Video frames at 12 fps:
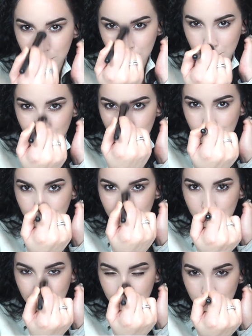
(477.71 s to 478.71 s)
It's so
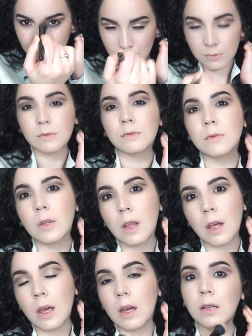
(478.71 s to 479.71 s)
sad. I
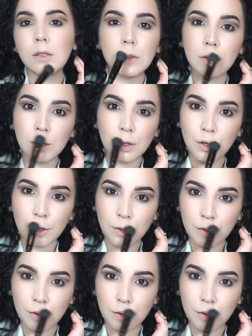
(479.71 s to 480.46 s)
can never run out of